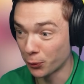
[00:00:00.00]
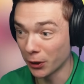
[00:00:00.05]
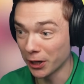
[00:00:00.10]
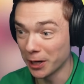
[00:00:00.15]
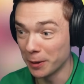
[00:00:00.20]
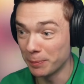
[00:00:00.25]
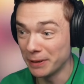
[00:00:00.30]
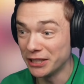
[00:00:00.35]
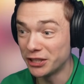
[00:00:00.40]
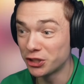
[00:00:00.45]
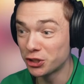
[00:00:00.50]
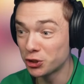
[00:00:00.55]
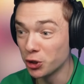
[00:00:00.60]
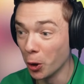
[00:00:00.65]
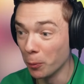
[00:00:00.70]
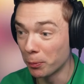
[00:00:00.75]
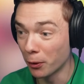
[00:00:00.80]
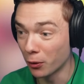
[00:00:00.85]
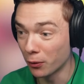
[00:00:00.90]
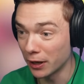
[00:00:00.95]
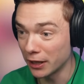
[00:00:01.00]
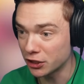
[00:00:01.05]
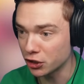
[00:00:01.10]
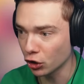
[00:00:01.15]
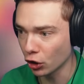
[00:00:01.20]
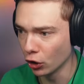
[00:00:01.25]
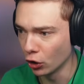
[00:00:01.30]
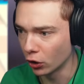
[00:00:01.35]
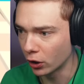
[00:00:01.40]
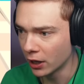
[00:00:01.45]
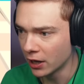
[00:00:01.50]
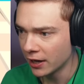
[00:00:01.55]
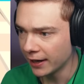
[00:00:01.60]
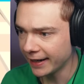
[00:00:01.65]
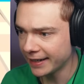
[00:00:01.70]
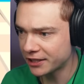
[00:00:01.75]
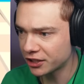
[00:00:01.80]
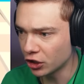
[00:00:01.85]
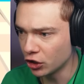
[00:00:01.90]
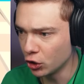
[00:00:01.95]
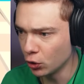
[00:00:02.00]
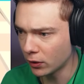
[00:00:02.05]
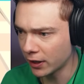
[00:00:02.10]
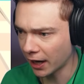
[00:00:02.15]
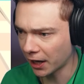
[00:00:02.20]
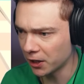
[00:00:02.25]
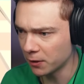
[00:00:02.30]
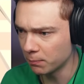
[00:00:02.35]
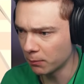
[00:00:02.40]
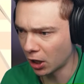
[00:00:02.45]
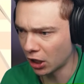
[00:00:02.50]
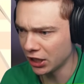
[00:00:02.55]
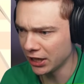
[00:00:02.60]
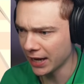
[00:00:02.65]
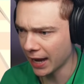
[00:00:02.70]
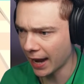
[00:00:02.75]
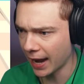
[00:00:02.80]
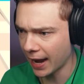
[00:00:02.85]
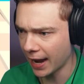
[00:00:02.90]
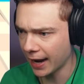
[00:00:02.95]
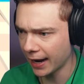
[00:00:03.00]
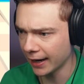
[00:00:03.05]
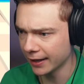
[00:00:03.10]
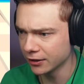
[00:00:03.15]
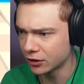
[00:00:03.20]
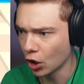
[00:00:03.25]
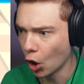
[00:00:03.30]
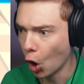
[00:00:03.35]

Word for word: We're gonna be super rich. Look, it's a new kind of money and...